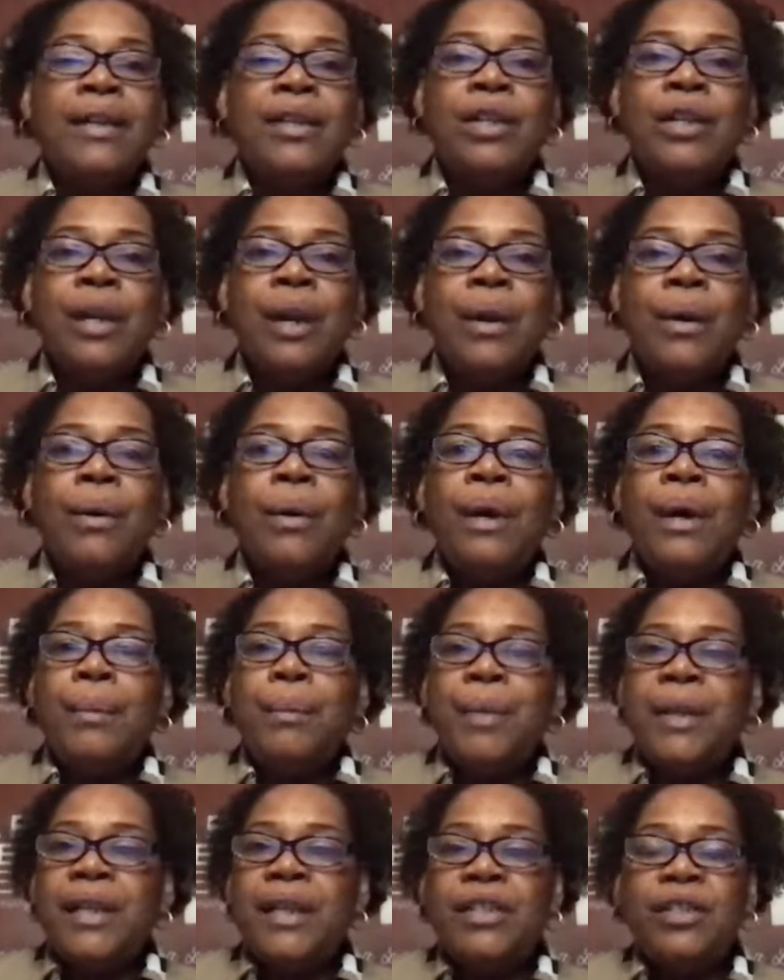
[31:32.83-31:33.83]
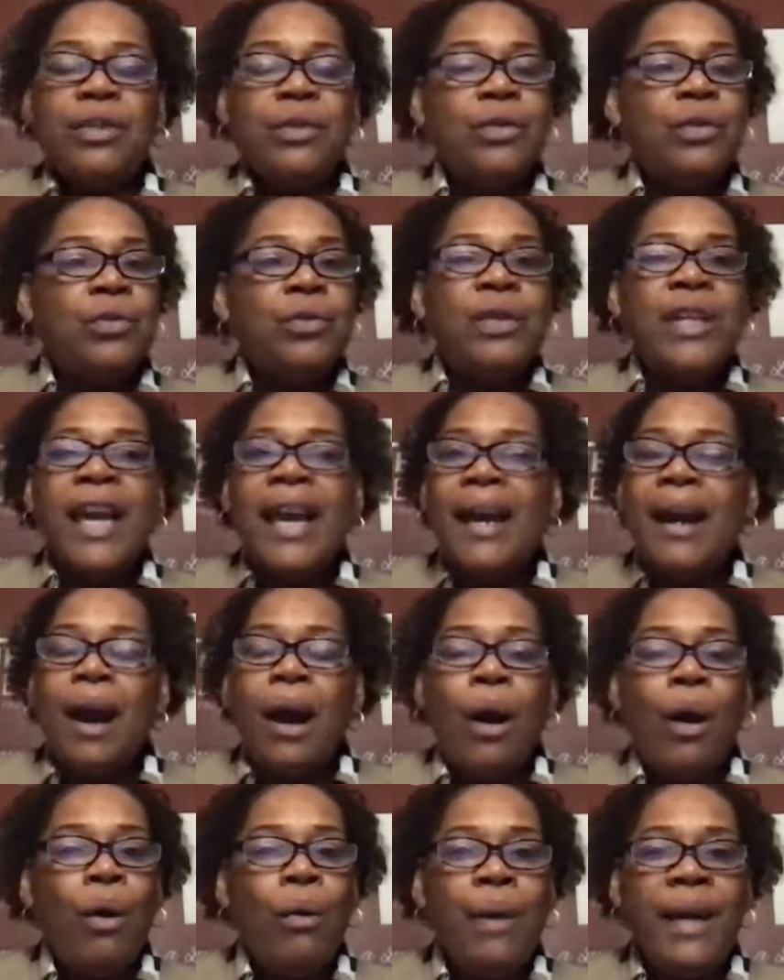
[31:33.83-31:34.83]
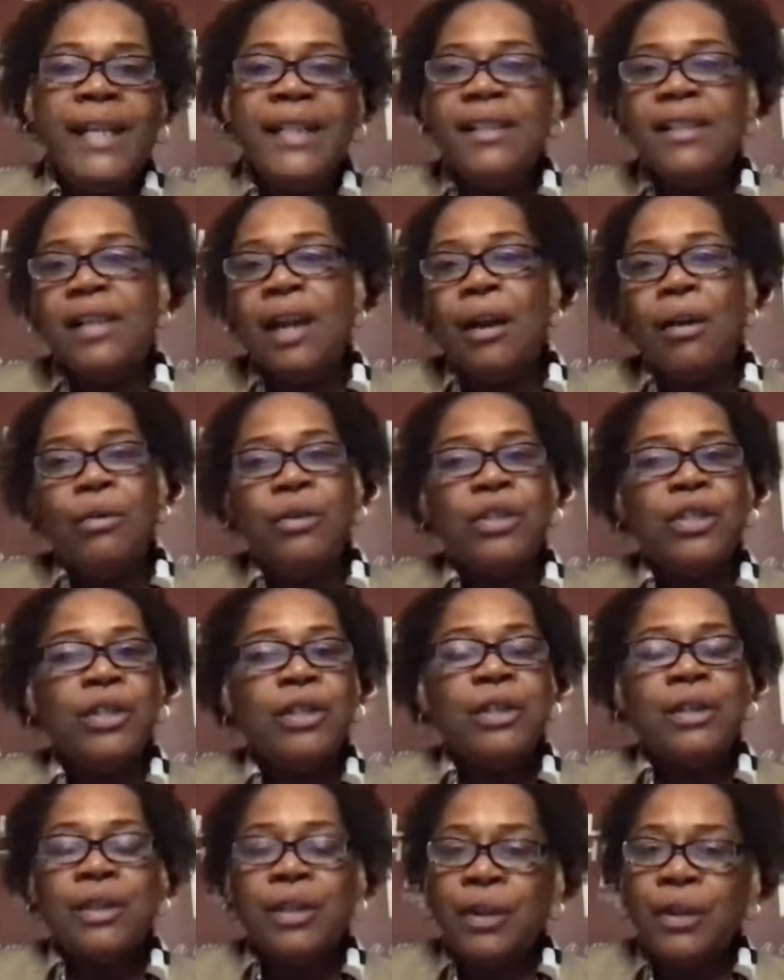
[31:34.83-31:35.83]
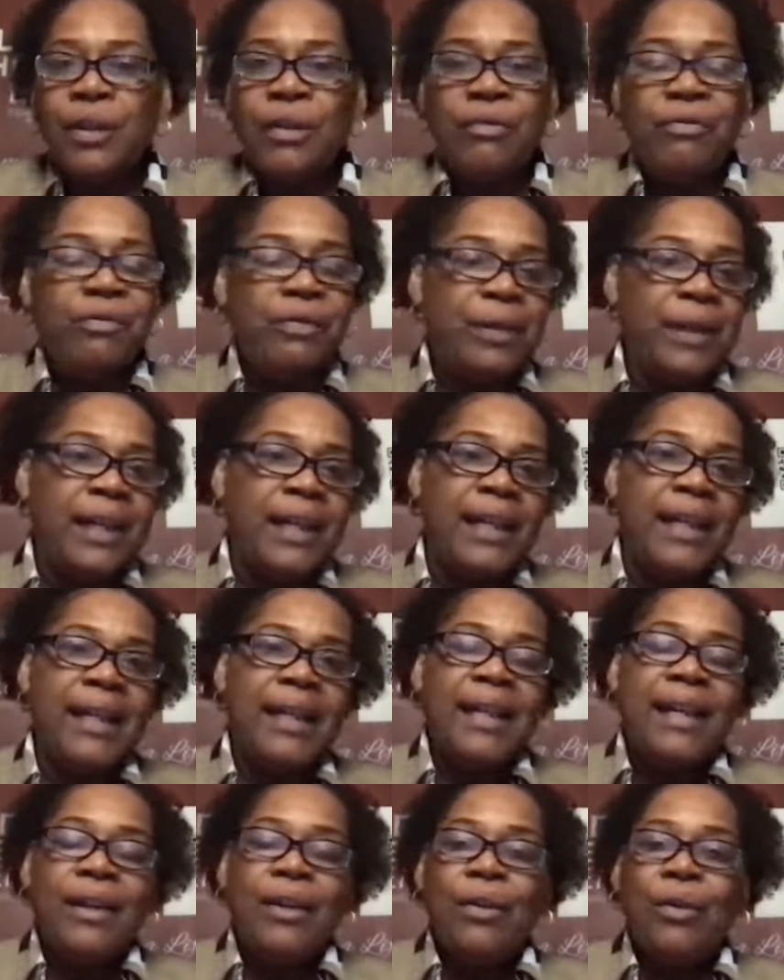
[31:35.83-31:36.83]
you know, because you can't always talk to your girlfriend